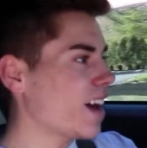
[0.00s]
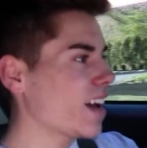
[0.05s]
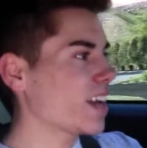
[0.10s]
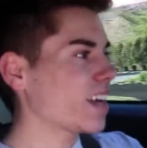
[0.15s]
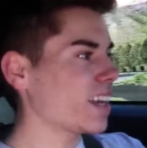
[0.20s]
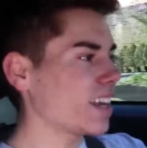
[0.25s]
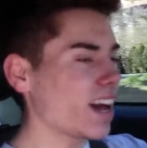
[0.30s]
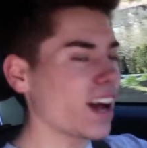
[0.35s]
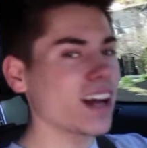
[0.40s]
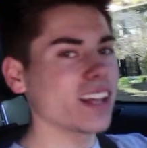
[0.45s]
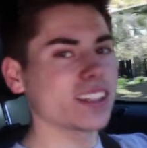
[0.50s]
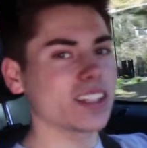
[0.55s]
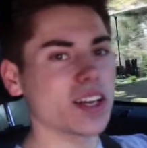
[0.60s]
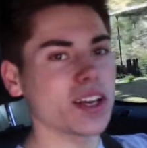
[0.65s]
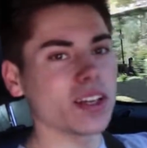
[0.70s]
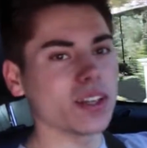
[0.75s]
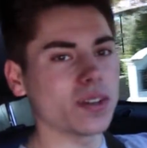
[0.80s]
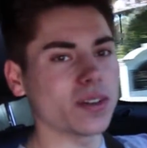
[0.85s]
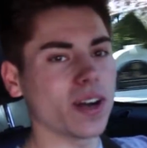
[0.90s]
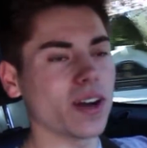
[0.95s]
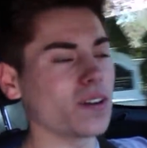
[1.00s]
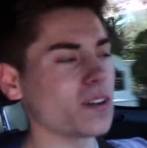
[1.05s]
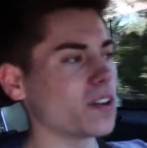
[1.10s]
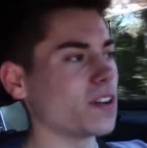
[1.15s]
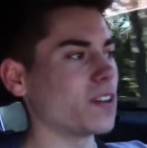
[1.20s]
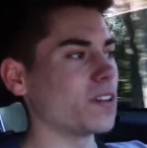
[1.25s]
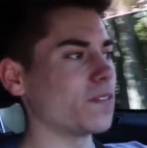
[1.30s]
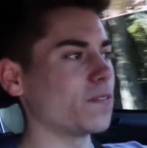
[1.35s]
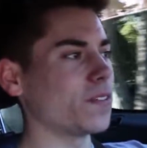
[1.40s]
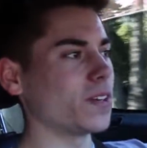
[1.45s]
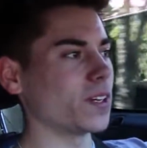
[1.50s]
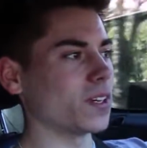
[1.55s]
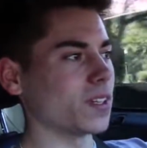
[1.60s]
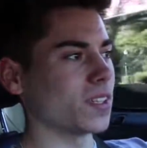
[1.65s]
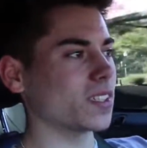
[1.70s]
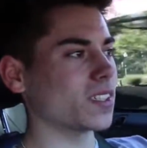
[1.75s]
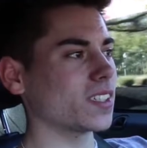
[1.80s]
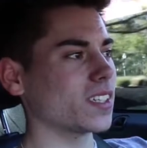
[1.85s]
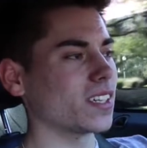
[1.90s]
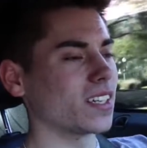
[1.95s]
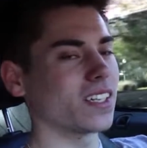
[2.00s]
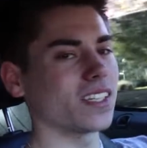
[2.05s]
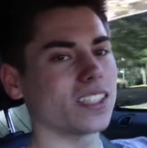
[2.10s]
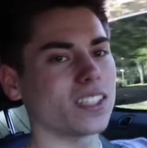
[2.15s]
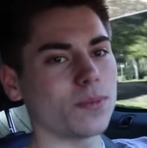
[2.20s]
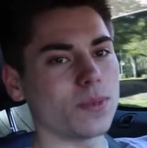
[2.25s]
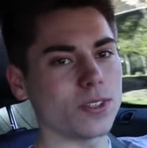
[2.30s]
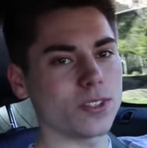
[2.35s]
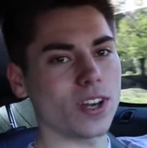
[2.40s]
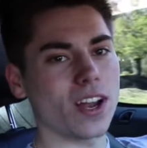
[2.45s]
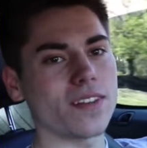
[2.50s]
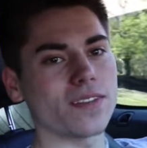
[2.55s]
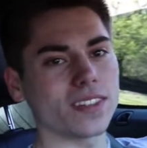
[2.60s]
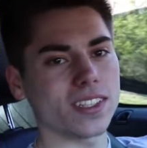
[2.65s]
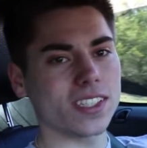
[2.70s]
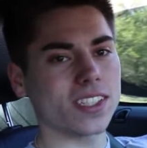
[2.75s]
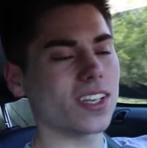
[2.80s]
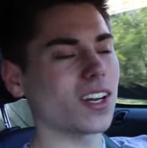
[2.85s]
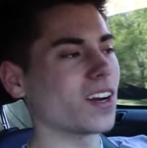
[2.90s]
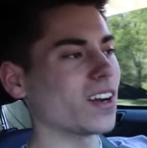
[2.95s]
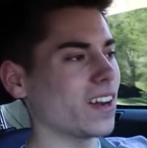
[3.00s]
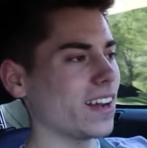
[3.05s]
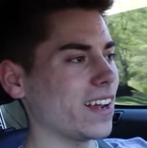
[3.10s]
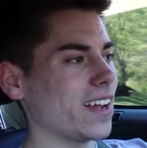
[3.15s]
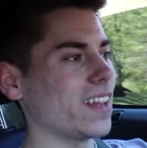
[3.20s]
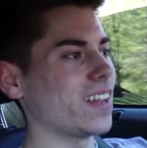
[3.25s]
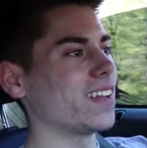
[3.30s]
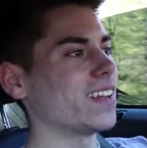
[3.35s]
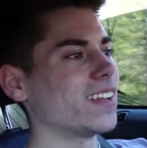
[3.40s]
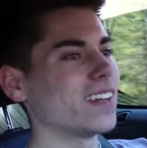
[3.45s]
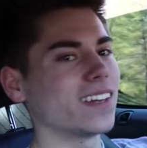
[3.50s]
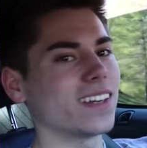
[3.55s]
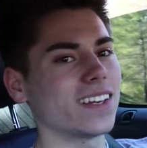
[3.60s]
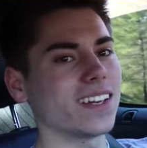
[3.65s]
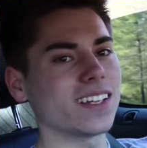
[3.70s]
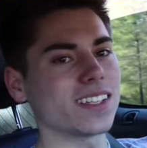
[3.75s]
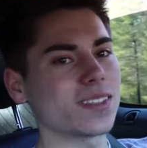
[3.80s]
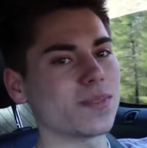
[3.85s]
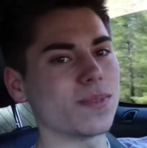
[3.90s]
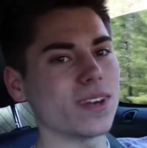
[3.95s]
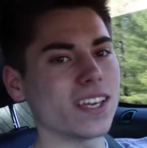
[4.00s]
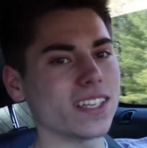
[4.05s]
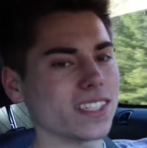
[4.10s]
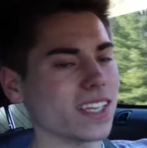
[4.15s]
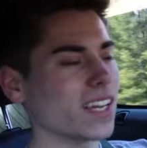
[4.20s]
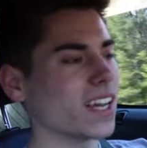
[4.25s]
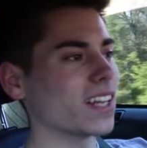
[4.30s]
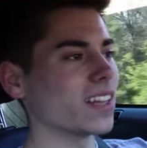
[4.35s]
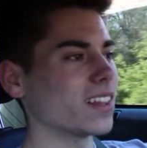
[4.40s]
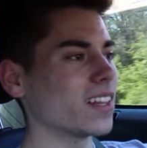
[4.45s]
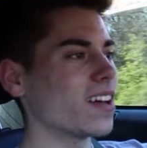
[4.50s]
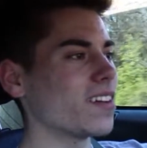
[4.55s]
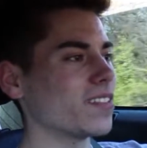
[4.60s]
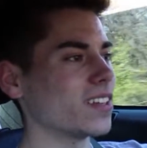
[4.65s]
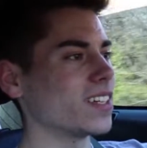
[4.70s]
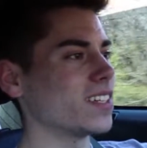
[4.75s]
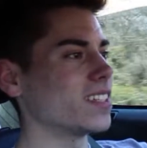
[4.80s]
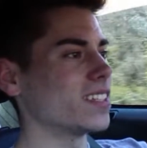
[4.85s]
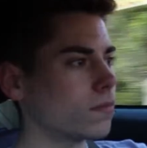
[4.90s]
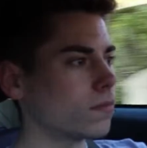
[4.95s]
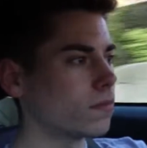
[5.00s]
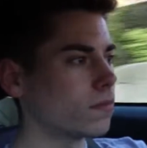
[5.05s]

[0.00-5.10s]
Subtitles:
I cannot tell you how good it feels to be driving this car again. It's amazing. I love it.